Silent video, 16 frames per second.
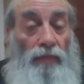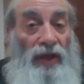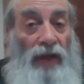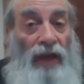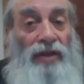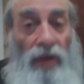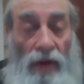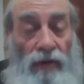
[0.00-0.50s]
be
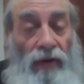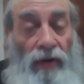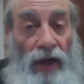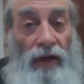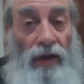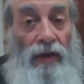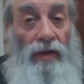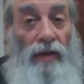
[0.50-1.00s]

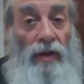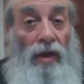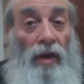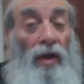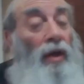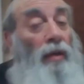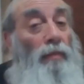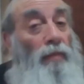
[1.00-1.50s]
desecrated.
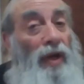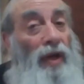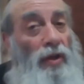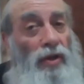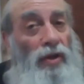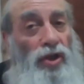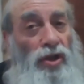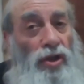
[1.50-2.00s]
But
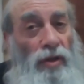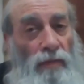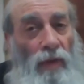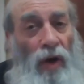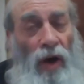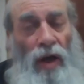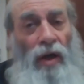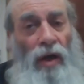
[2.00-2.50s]

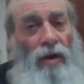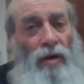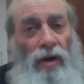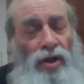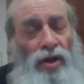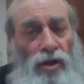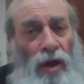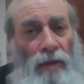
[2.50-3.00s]
shomar
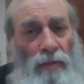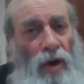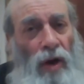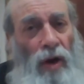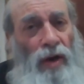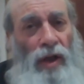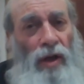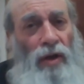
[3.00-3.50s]
or
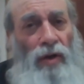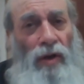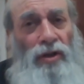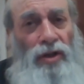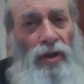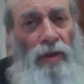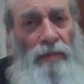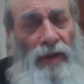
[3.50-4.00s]
shomar can
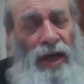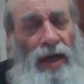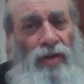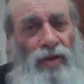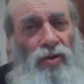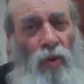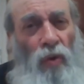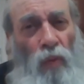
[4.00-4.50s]
also
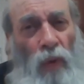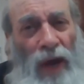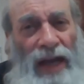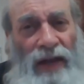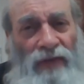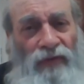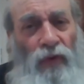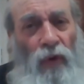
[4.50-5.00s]
mean to
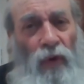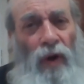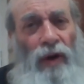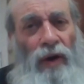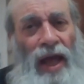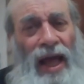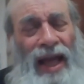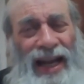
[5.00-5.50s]
wait
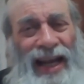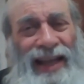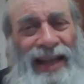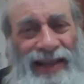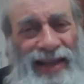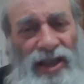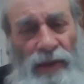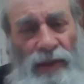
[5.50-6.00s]
for and
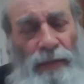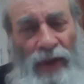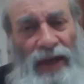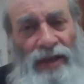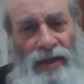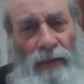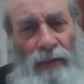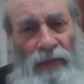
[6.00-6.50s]

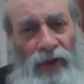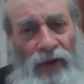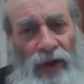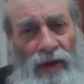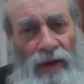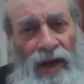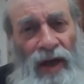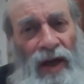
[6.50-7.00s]
anticipate something.
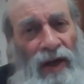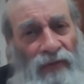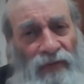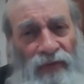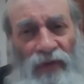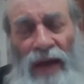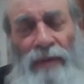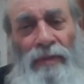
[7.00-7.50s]

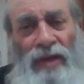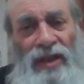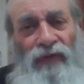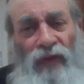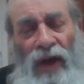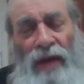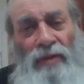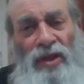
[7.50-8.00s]
Famous
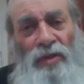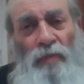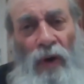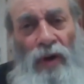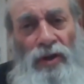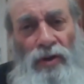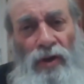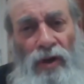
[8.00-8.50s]

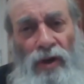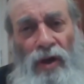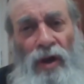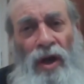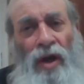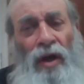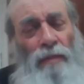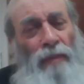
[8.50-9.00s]
pasuk
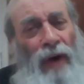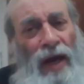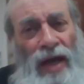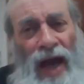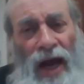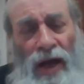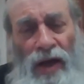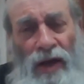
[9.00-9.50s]
by
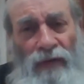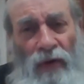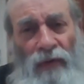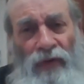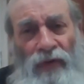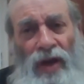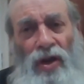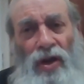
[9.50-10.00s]

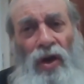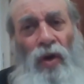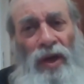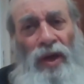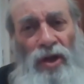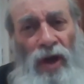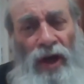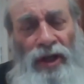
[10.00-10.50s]
Yaakov Avinu
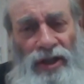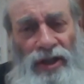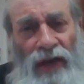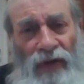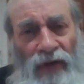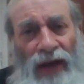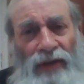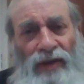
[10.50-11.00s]
when
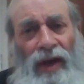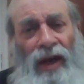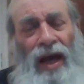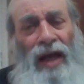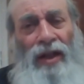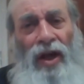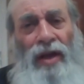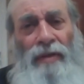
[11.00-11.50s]
Yosef had the
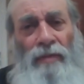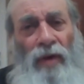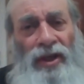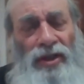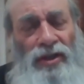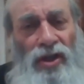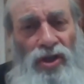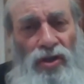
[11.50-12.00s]

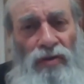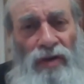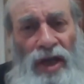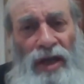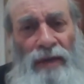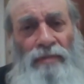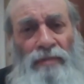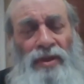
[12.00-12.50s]
chalomos, the
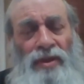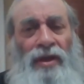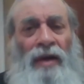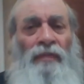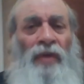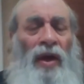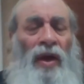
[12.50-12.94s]
dreams,